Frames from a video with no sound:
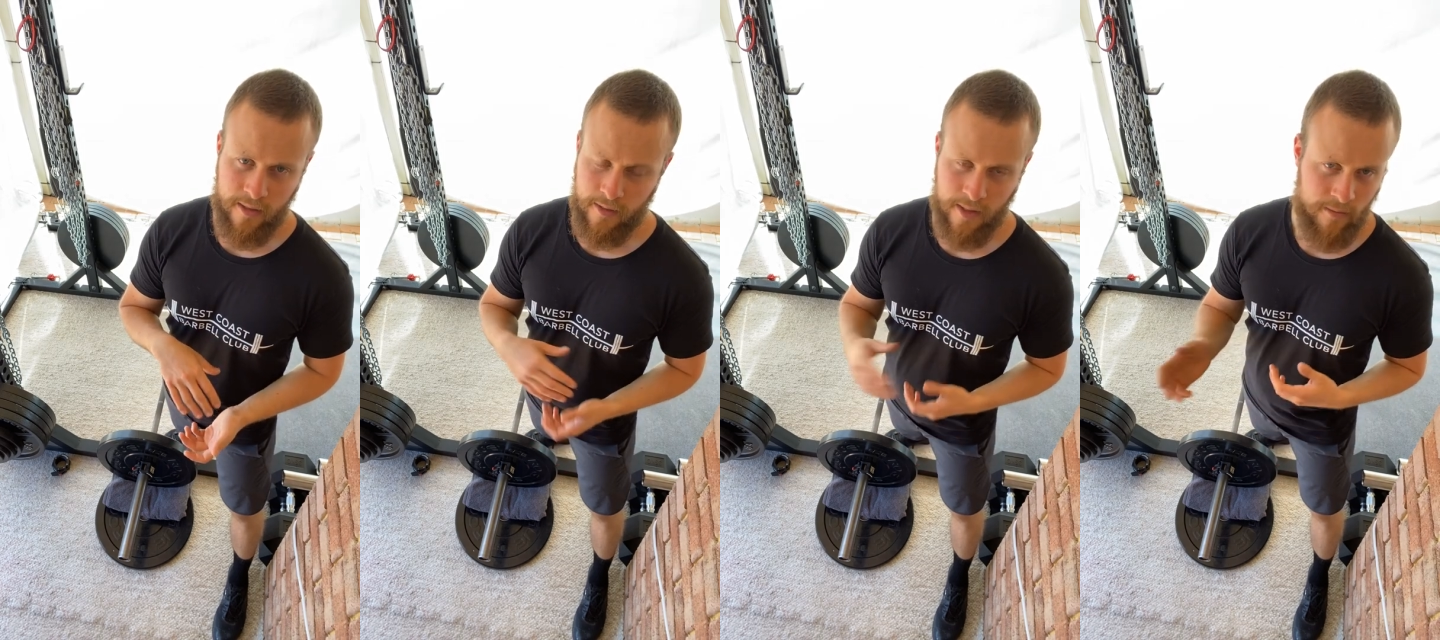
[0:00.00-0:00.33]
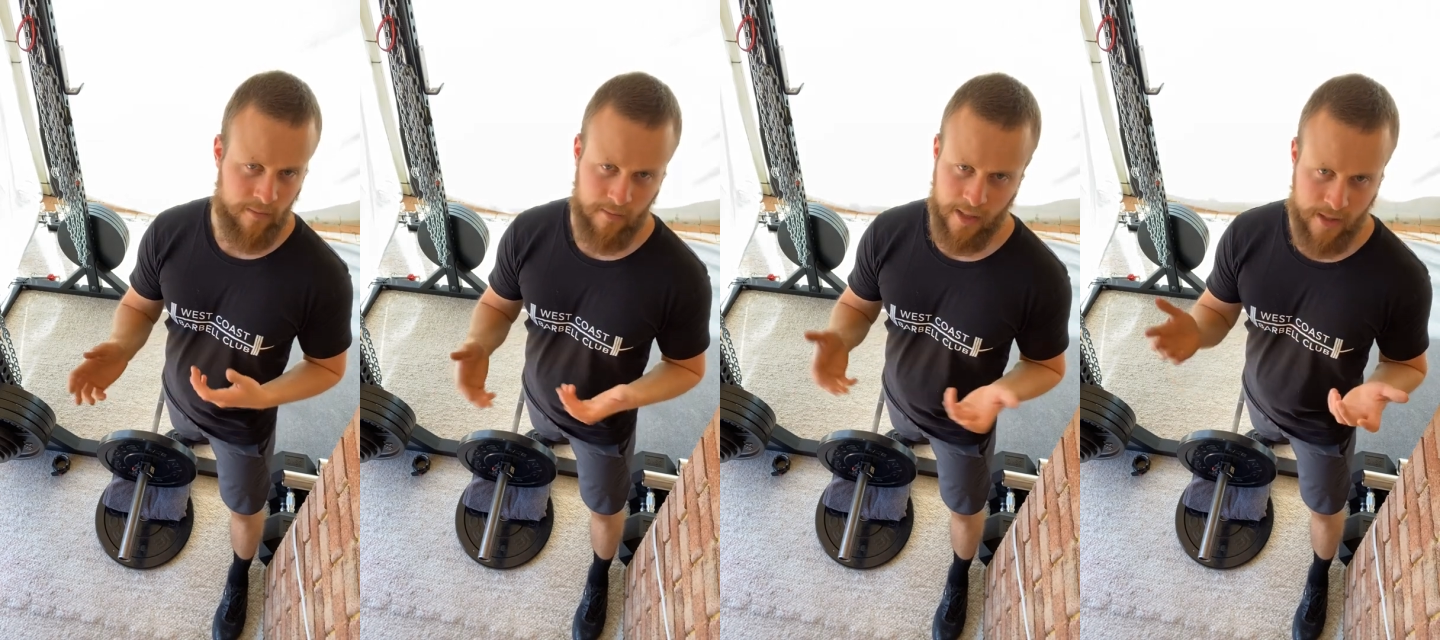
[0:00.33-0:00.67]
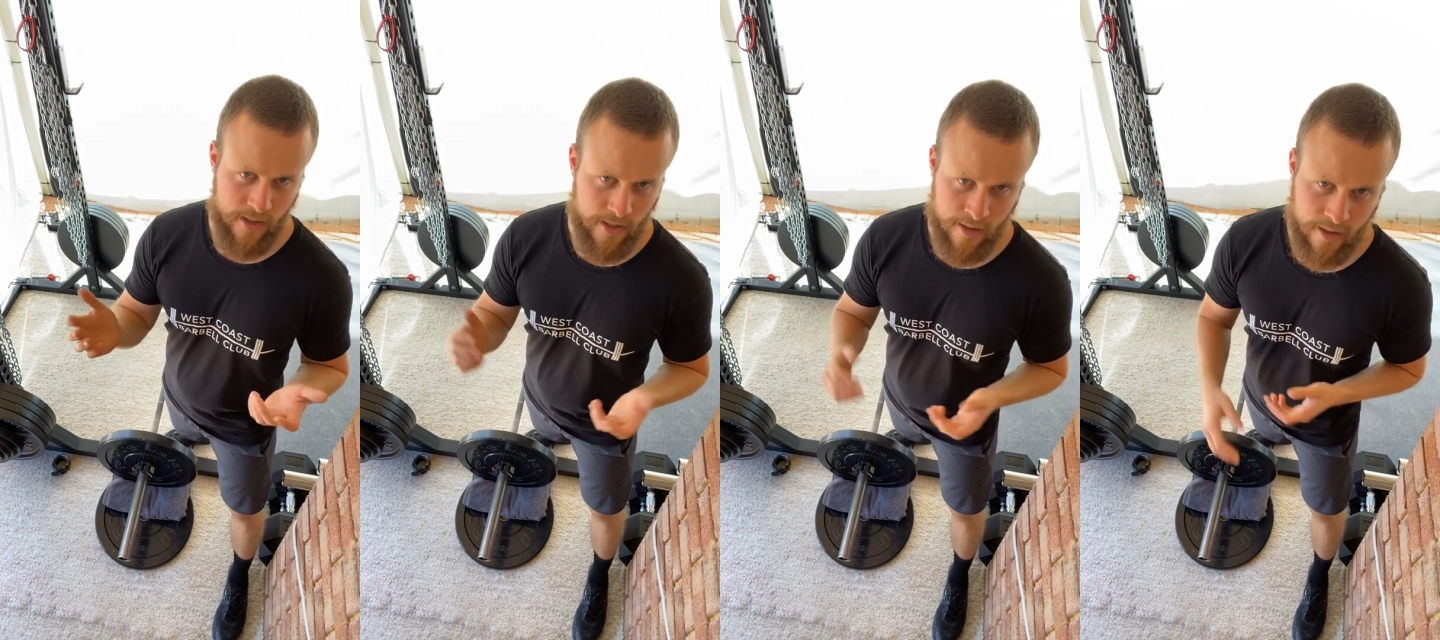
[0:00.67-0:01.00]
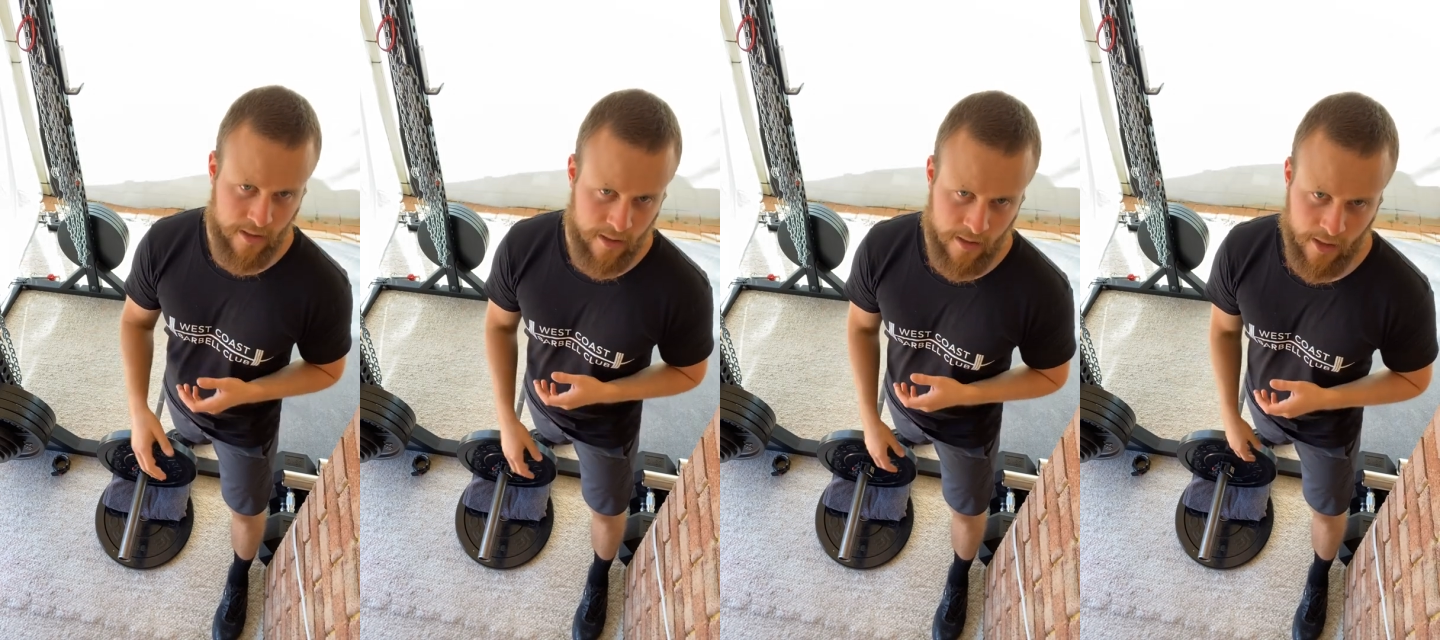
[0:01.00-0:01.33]
Obviously, inches
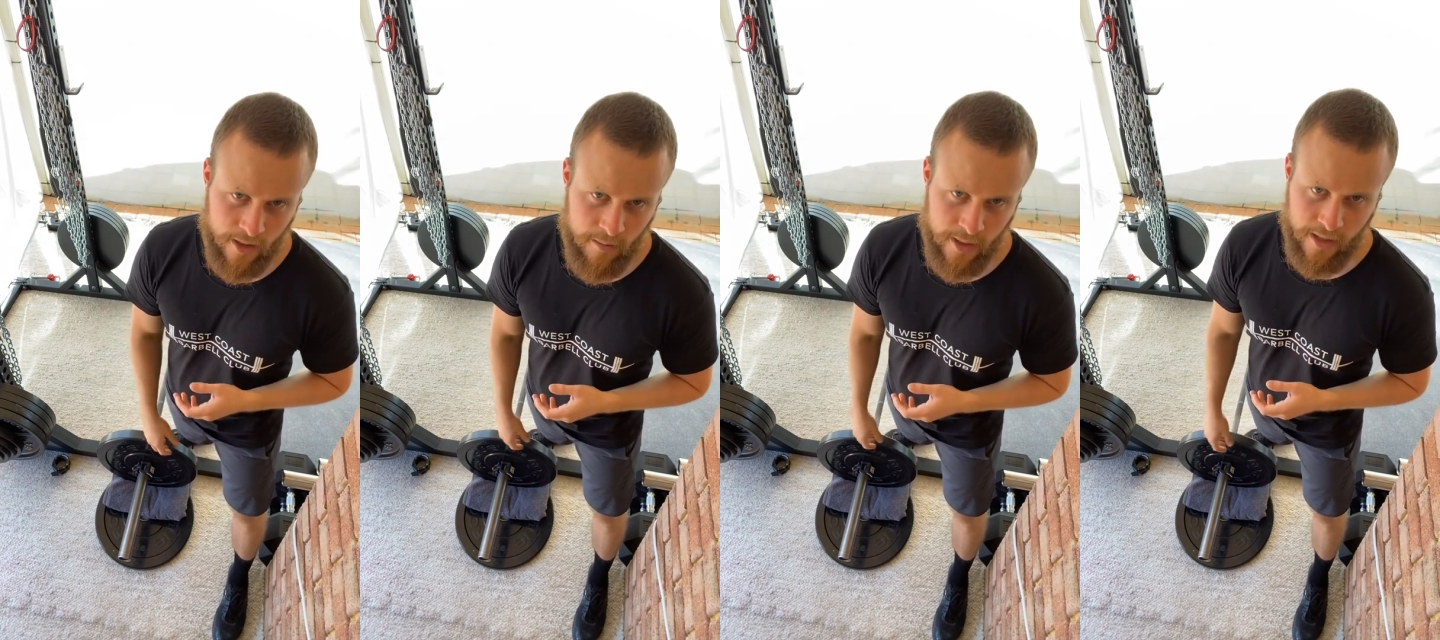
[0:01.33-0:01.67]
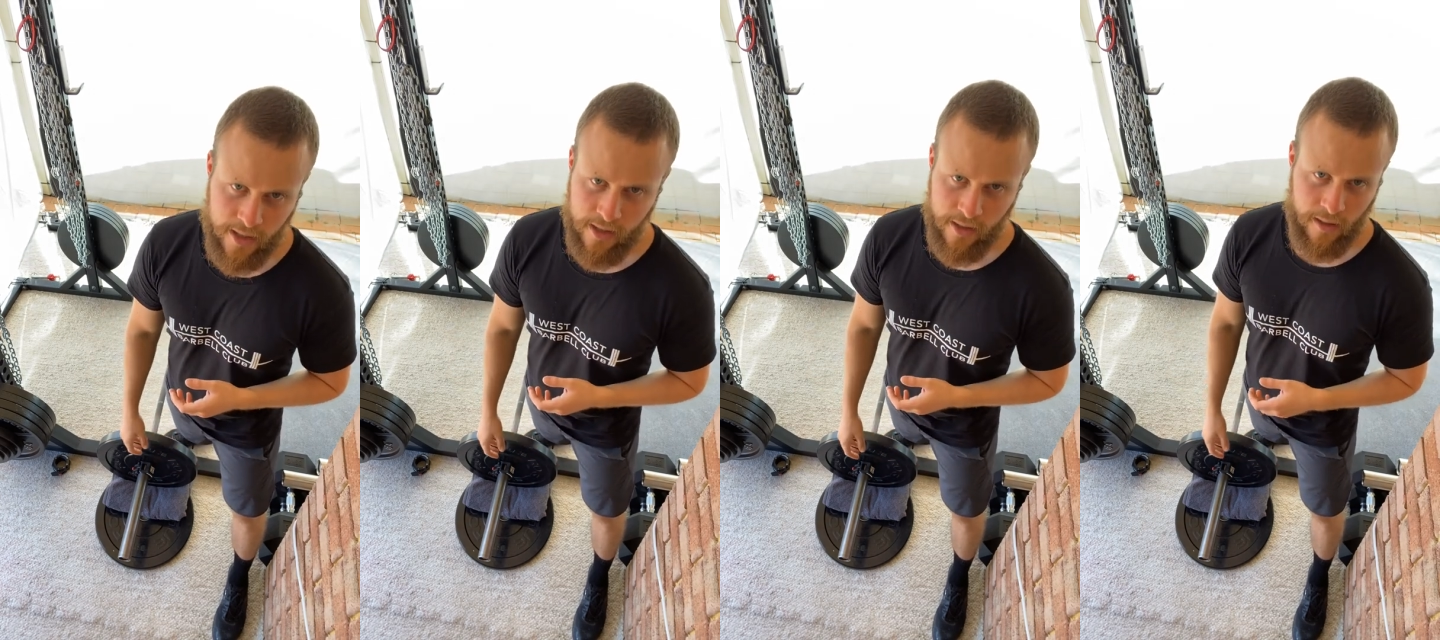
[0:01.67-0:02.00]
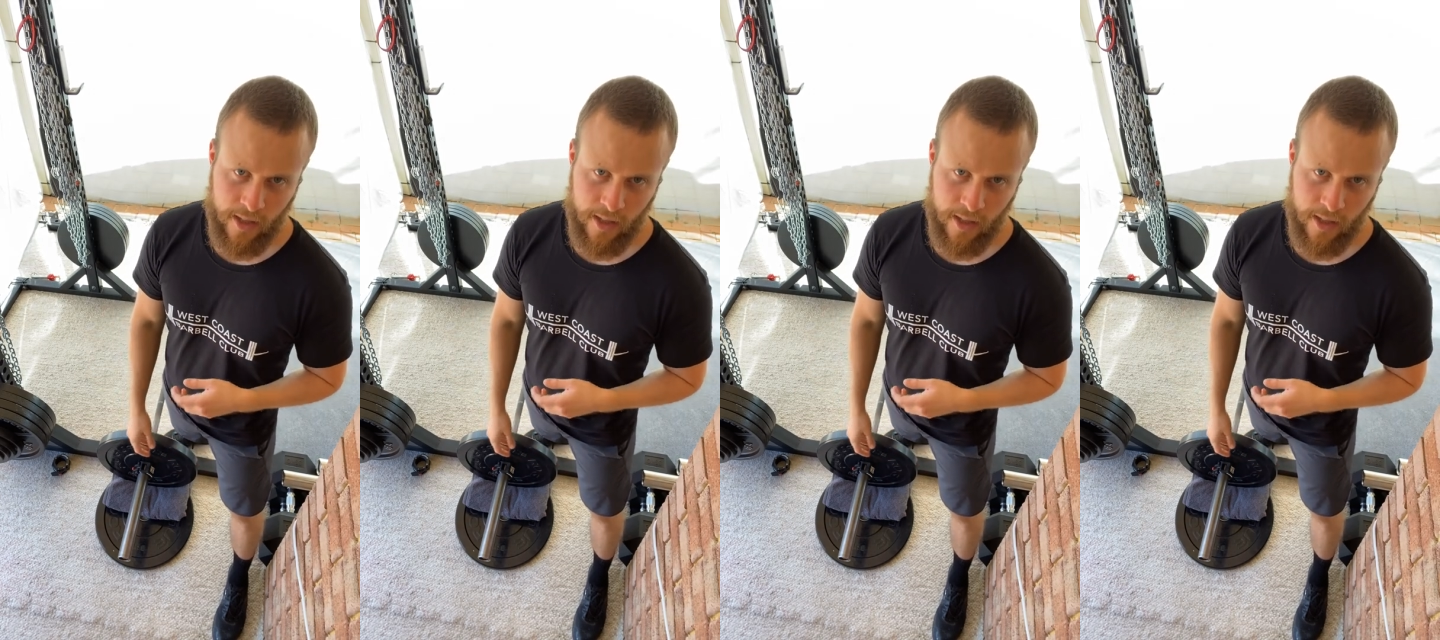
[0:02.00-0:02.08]
could be in there too,